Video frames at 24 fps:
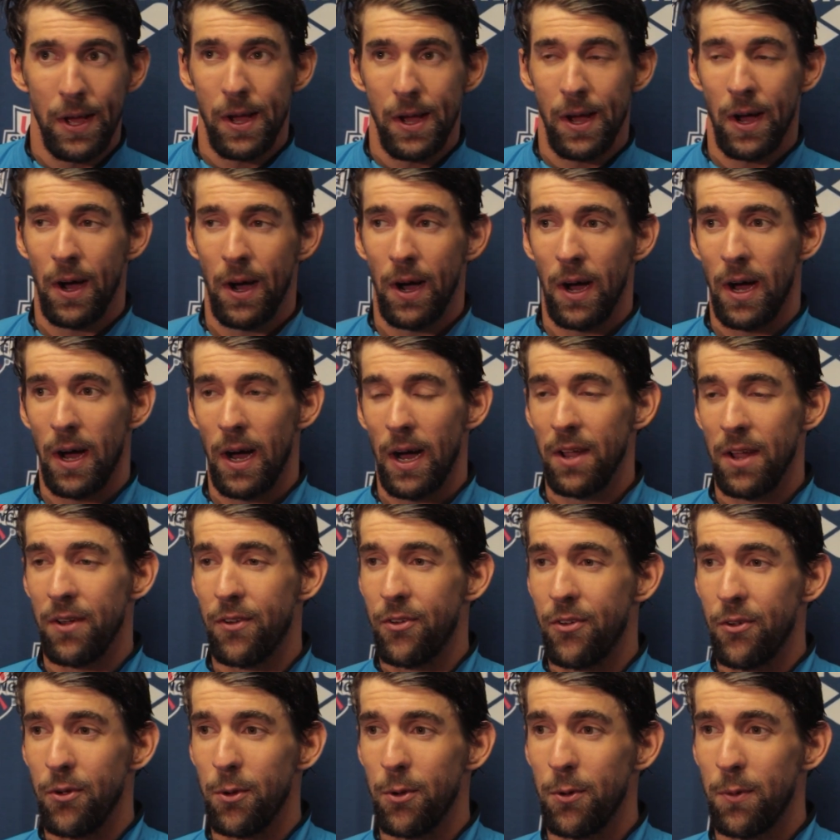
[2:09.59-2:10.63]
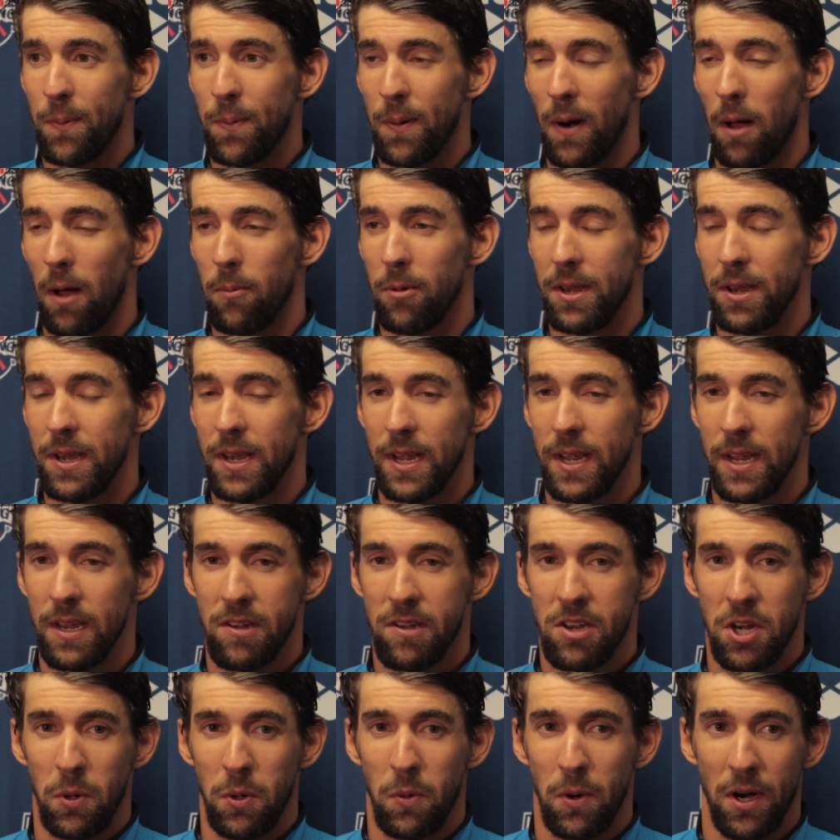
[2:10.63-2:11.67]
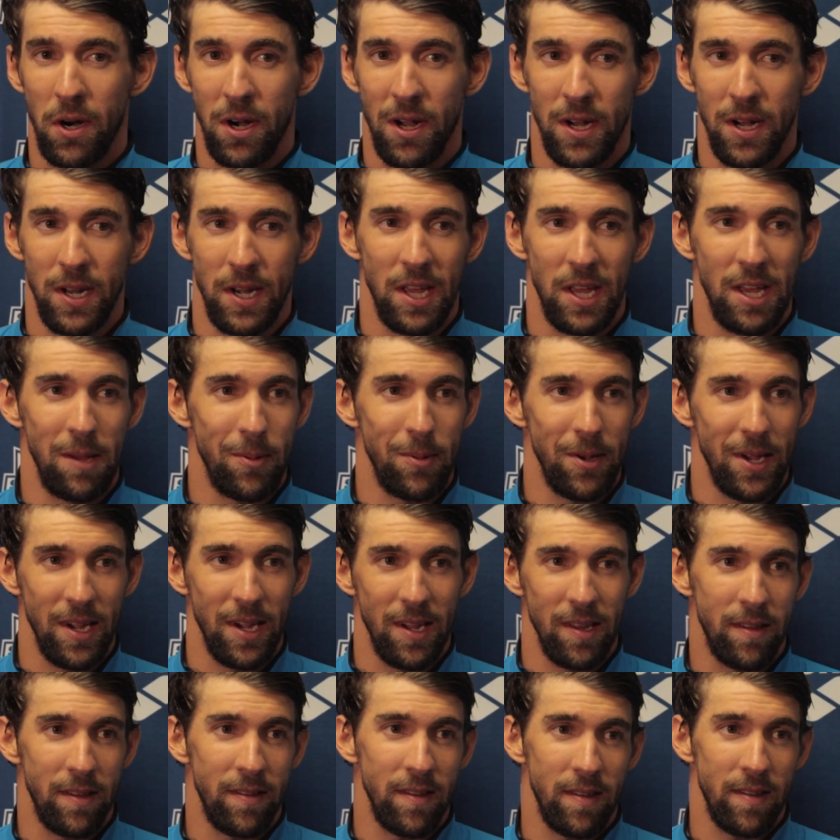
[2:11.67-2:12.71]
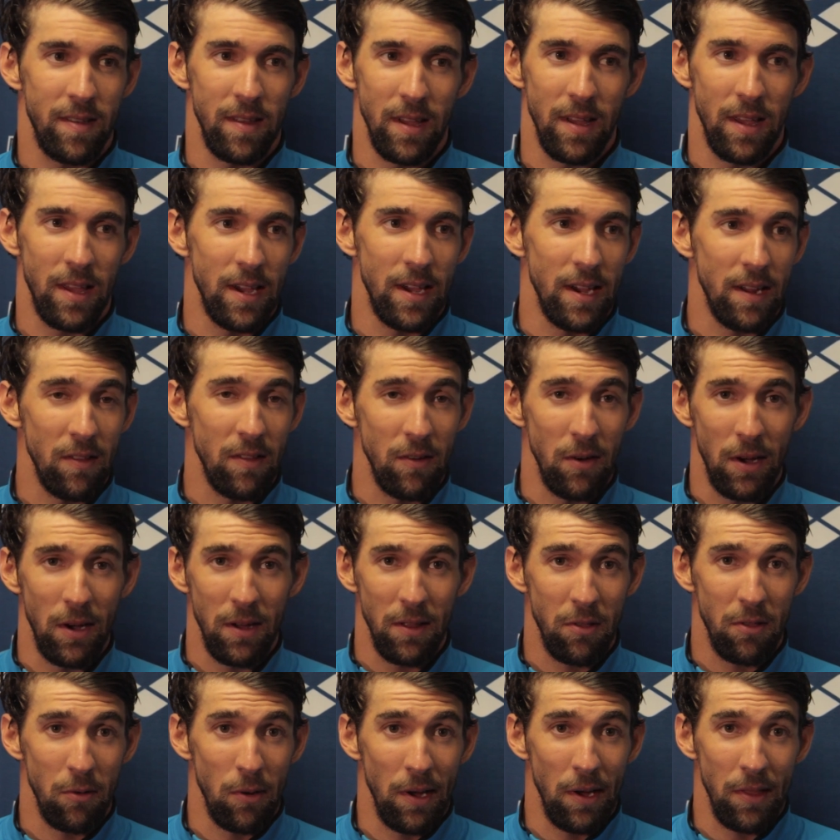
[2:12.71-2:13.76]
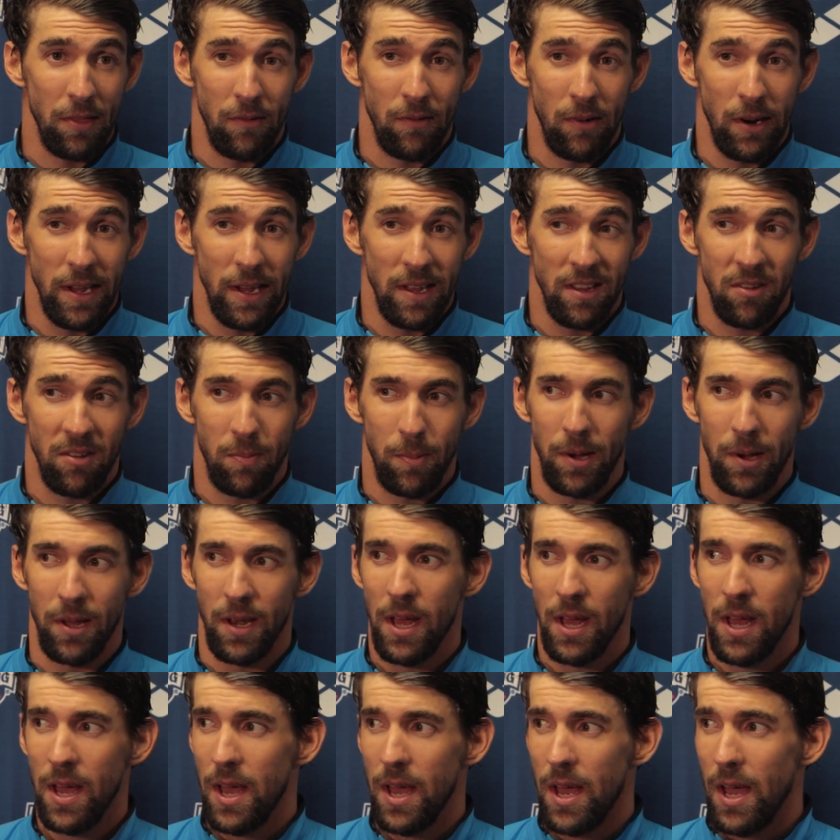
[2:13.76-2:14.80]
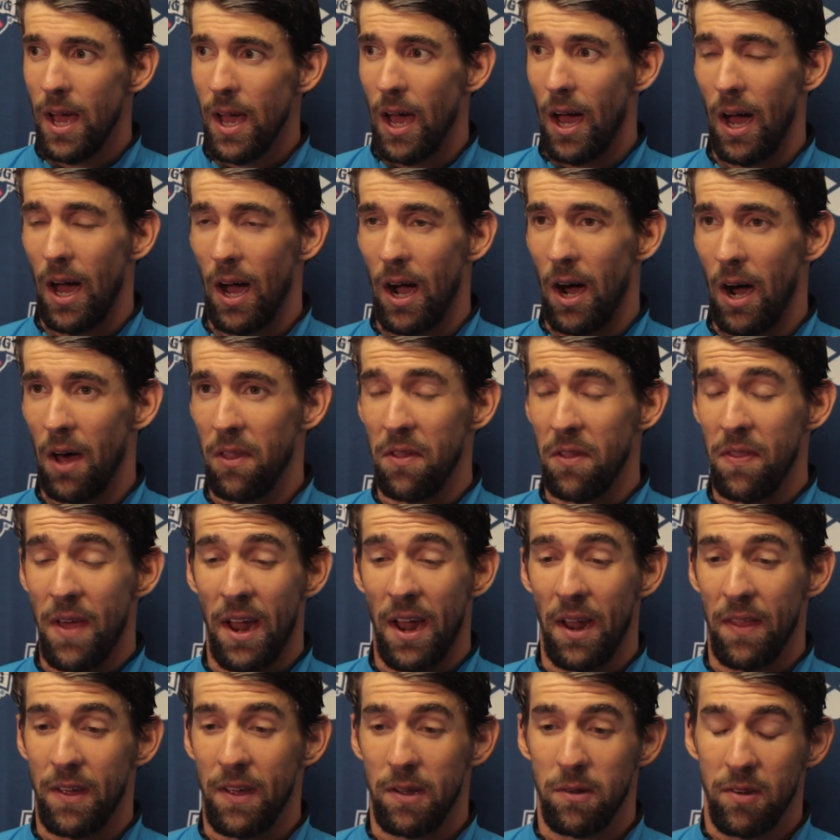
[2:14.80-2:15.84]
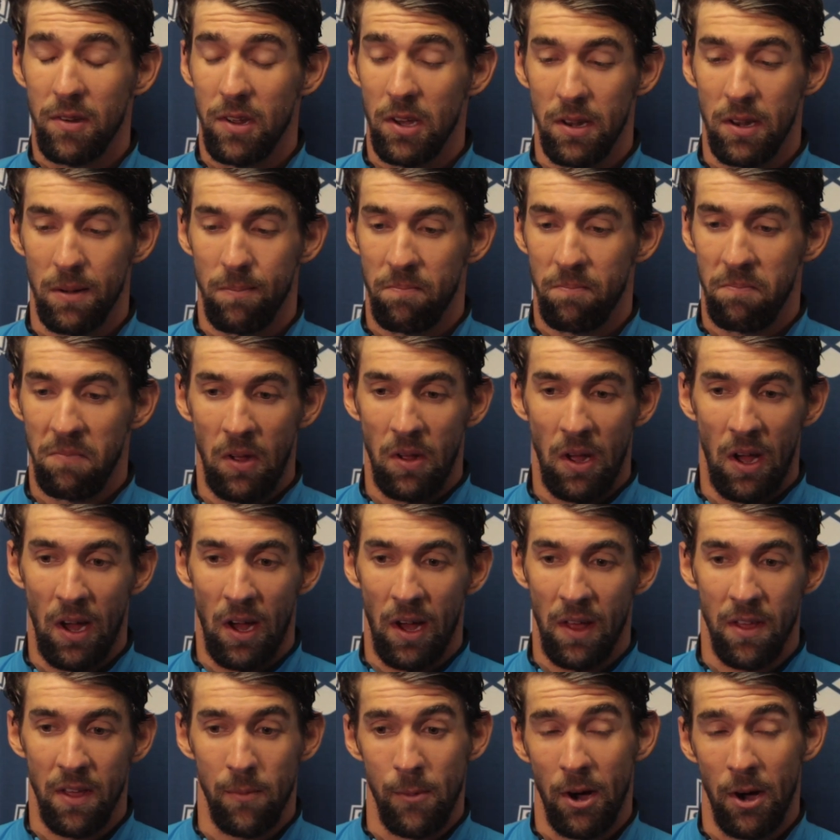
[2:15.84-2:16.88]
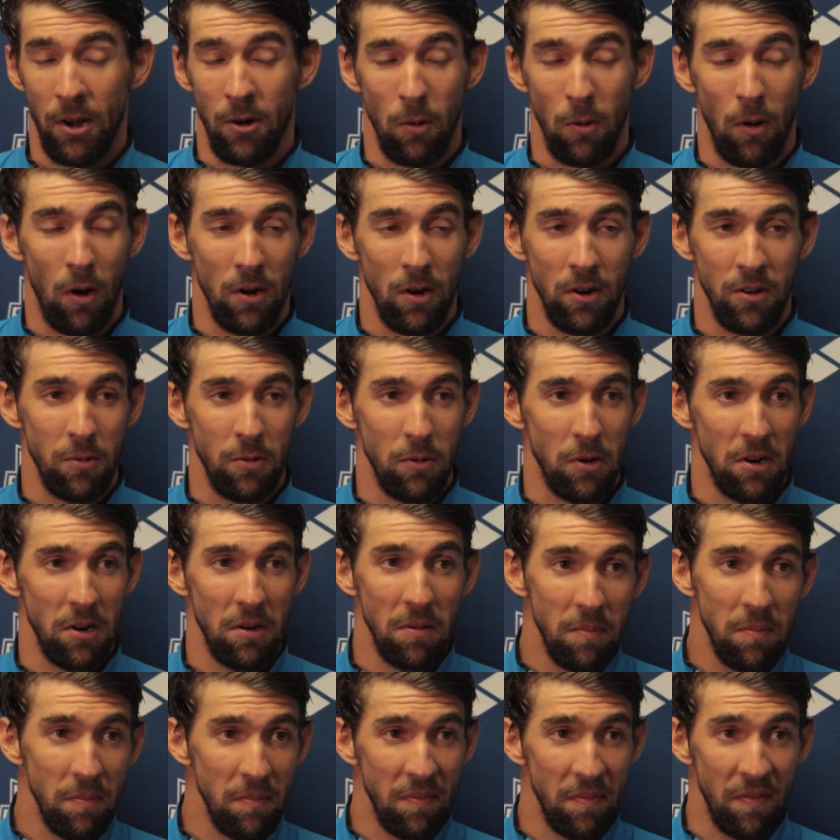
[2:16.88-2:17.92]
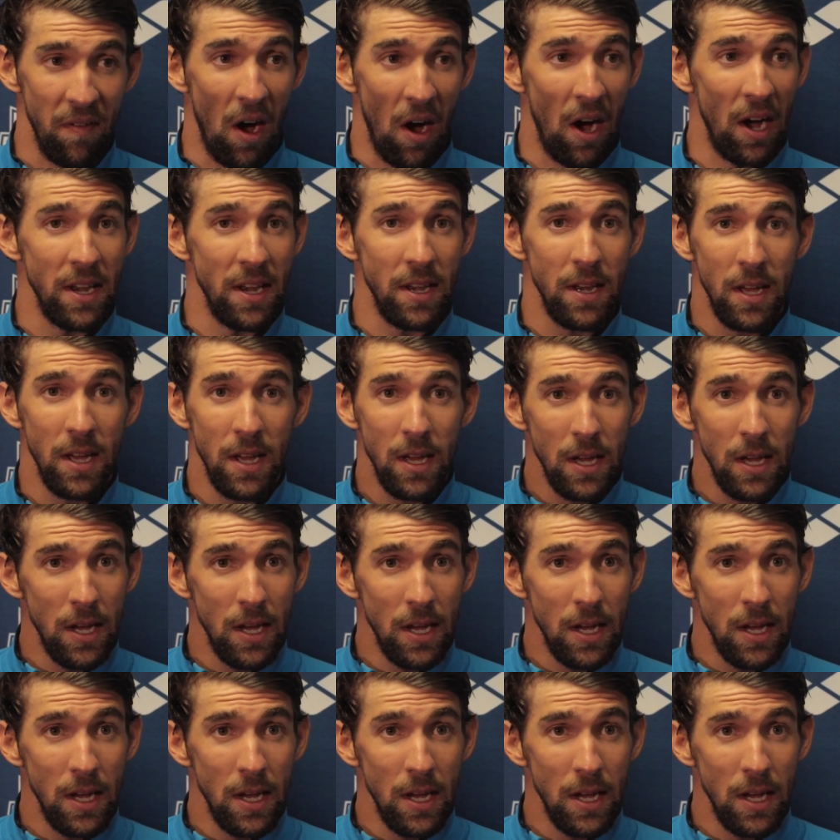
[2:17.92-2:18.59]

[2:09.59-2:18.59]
Uh, I do probably need to work on keeping a consistent kick throughout, throughout the race, but uh, other than that I thought it was good. Uh, I thought my underwaters were fine.